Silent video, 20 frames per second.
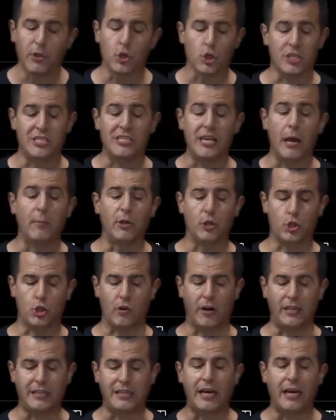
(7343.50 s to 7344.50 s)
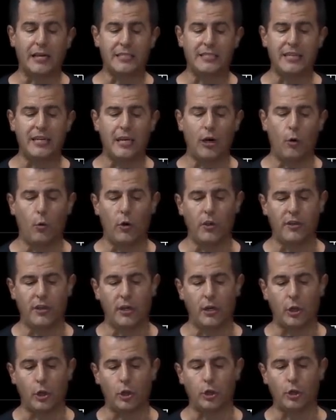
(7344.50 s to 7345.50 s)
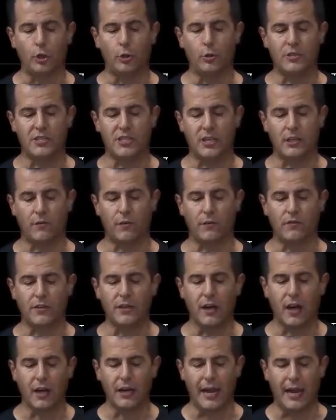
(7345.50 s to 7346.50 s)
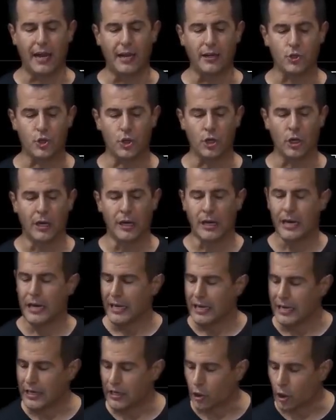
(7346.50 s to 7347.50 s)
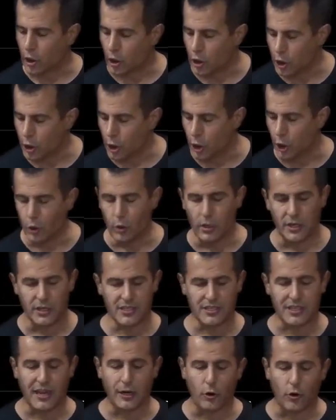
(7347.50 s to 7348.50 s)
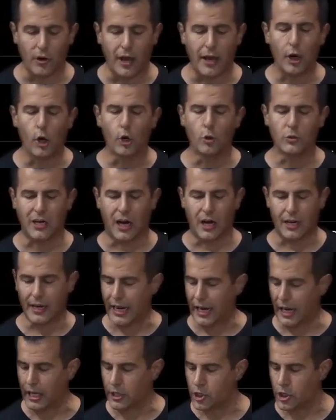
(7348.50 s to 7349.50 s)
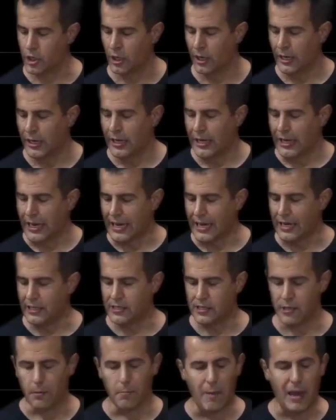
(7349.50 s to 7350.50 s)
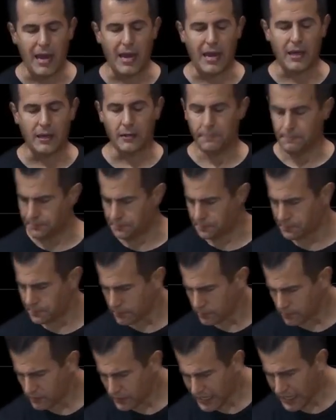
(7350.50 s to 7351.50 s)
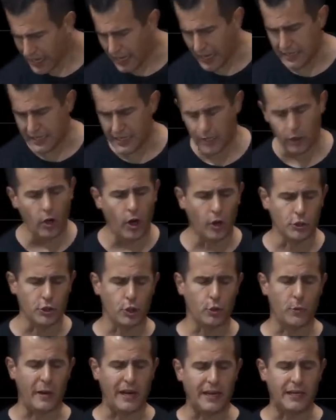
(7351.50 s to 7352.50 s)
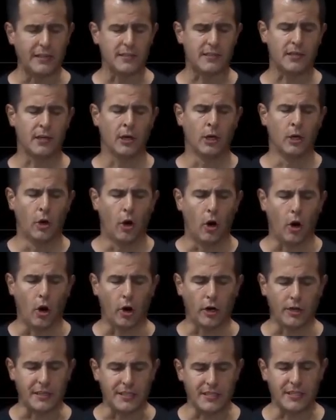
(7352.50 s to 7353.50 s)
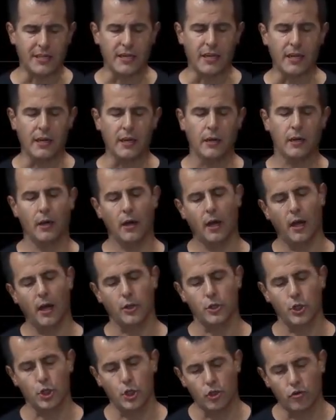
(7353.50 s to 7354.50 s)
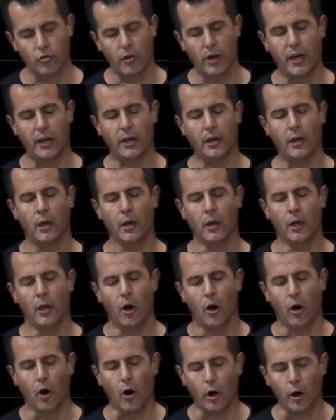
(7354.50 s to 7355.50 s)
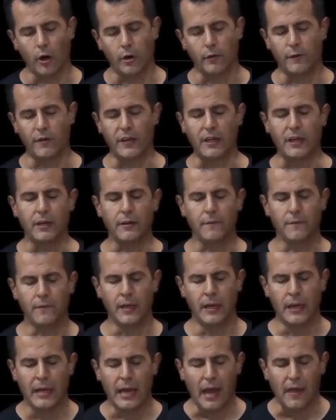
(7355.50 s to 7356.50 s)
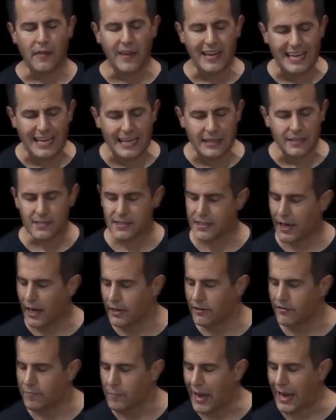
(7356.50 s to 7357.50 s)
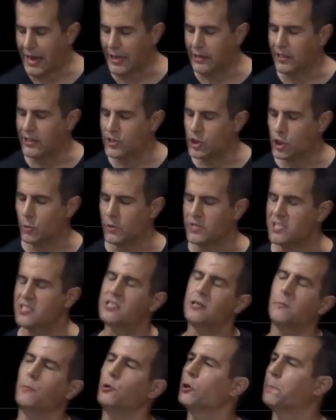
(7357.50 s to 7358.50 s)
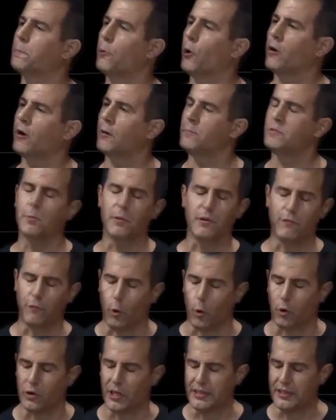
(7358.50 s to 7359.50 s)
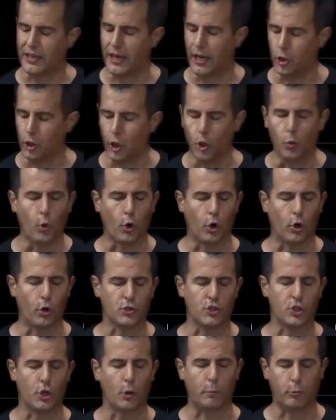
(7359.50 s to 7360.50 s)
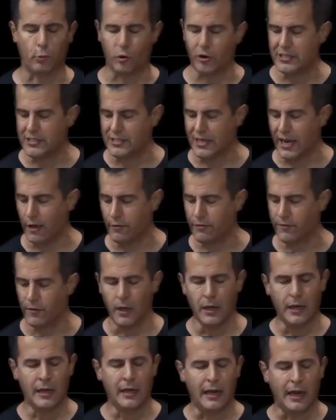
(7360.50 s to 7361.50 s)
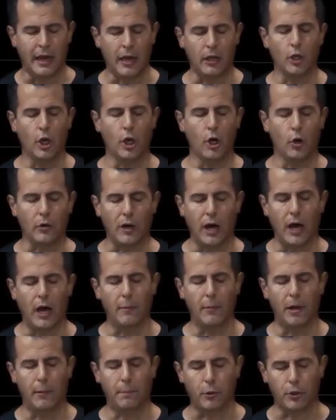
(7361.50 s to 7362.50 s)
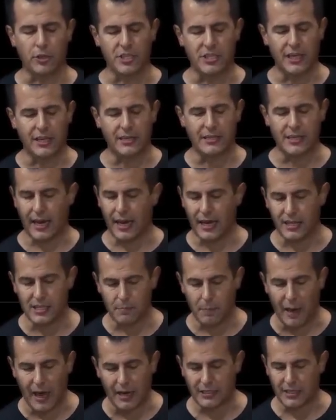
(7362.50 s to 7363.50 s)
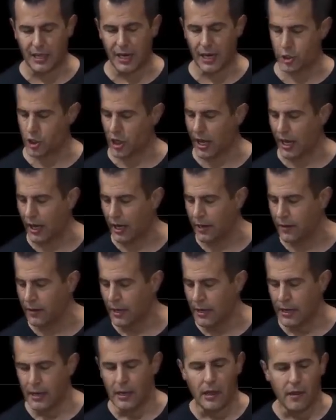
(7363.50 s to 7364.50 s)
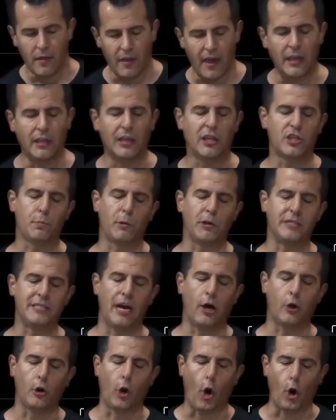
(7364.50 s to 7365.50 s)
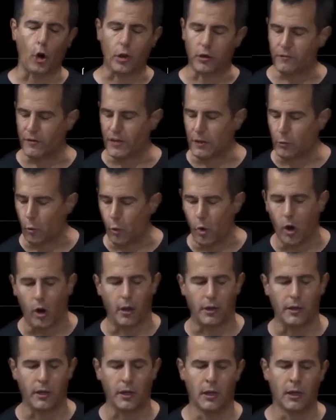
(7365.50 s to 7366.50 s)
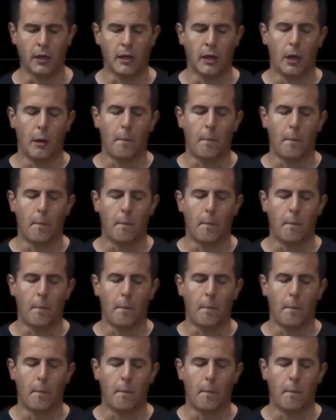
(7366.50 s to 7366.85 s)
Let me just demonstrate the idea with an include cs50.h, include standardio.h, int main, and here I'll do int argc, uh, string argv. And then inside of main, let's do a similar program to before, like the hello world. So printf, hello, comma, percent %s backslash n. Then let's print out argv1.